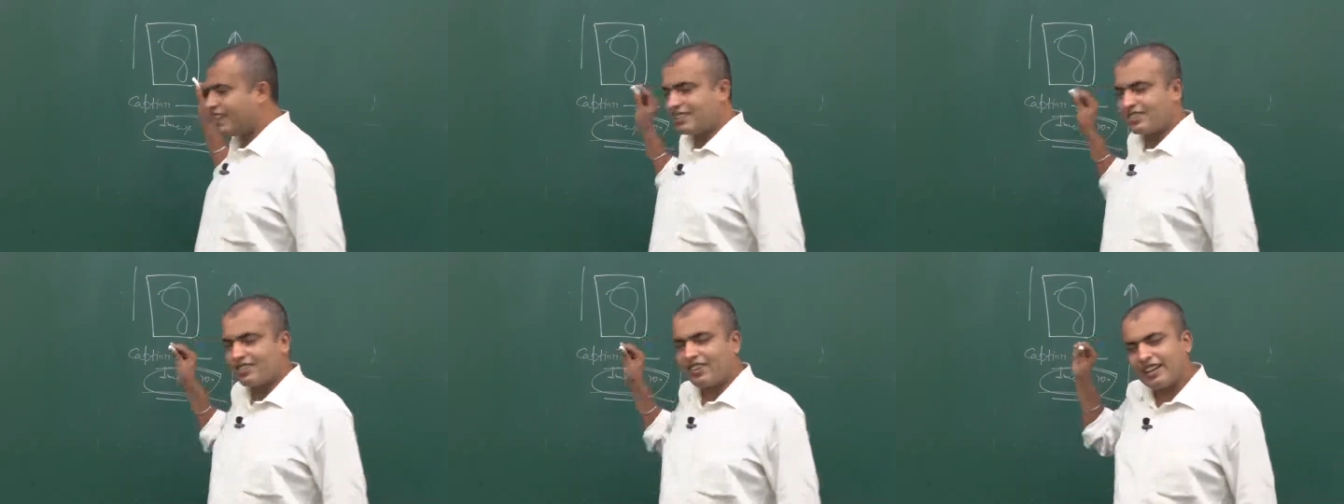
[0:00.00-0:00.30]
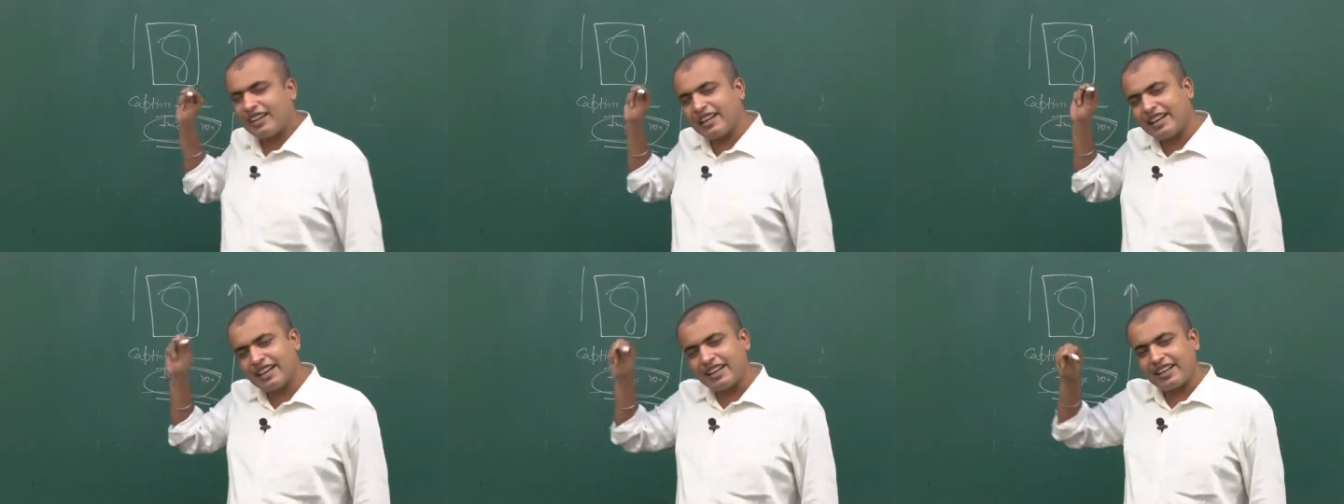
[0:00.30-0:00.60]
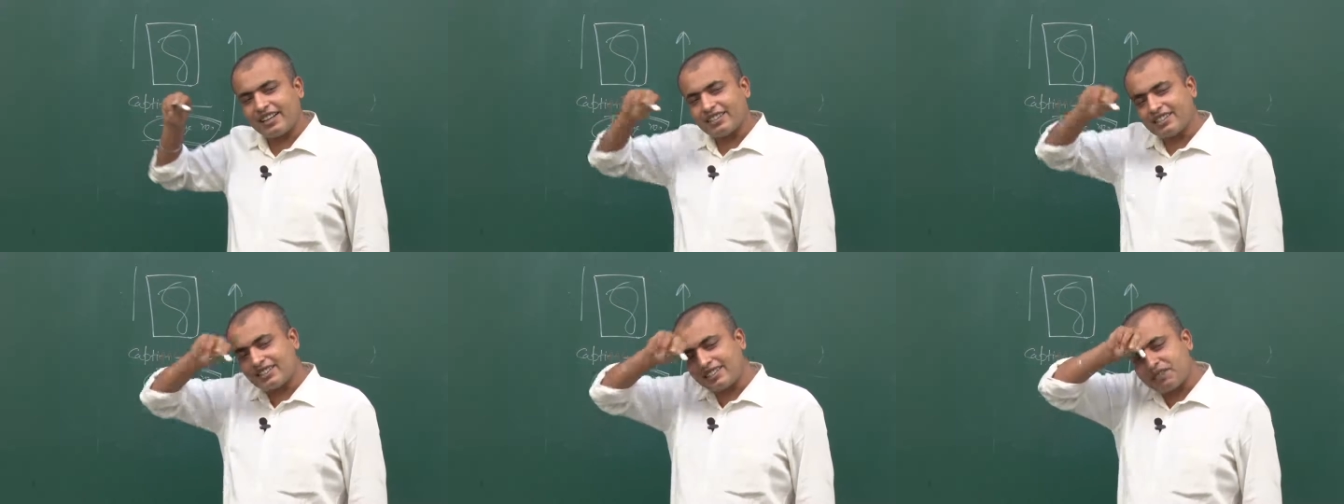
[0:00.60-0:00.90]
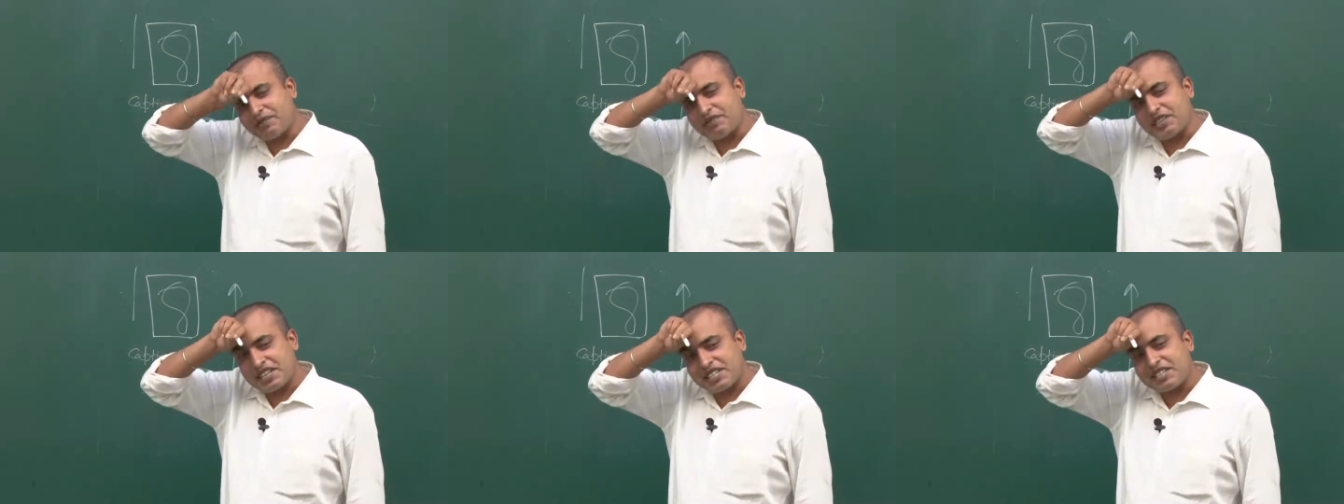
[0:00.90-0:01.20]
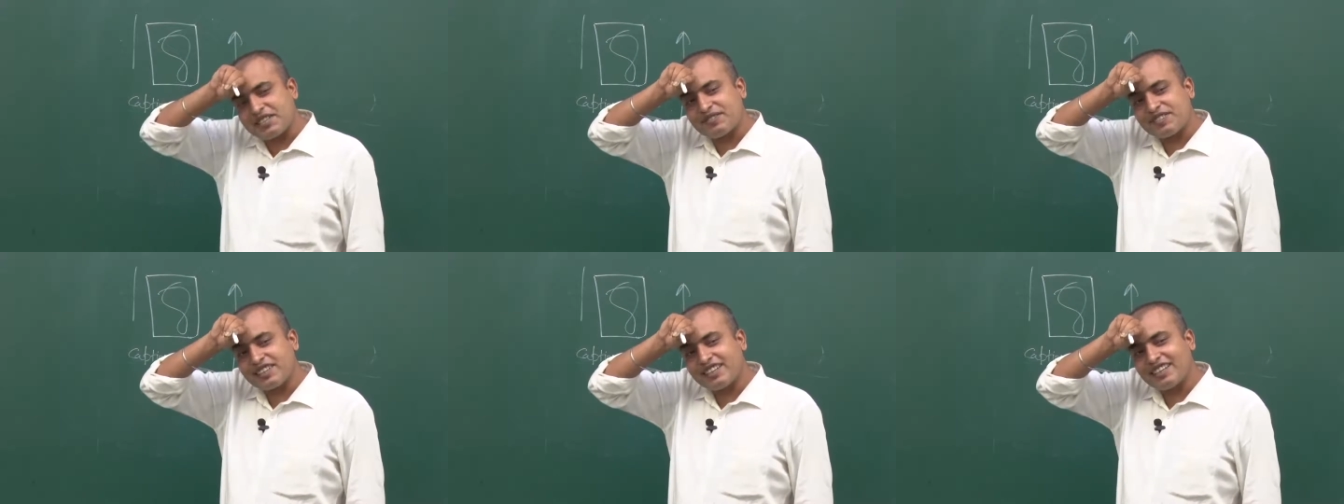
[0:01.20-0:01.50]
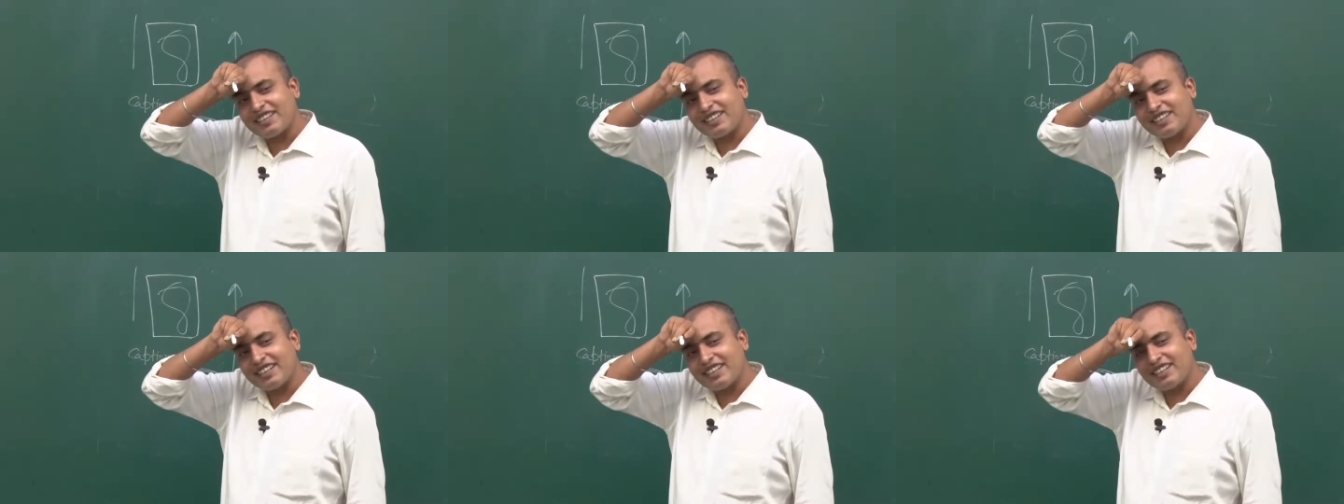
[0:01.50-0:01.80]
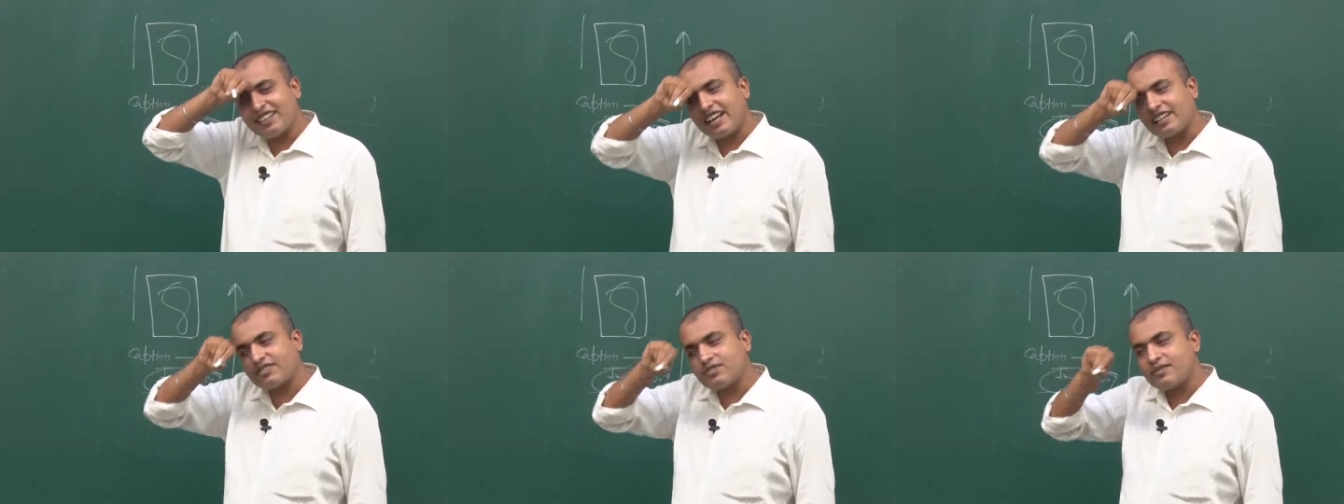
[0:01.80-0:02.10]
is not an error, it is a subjective thing that
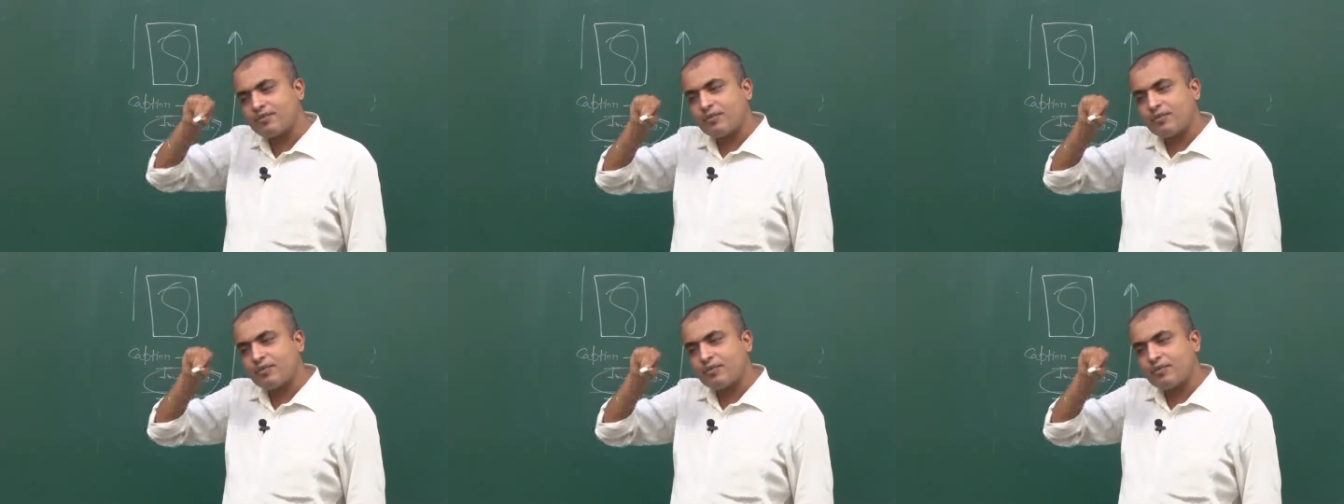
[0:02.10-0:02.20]
it actually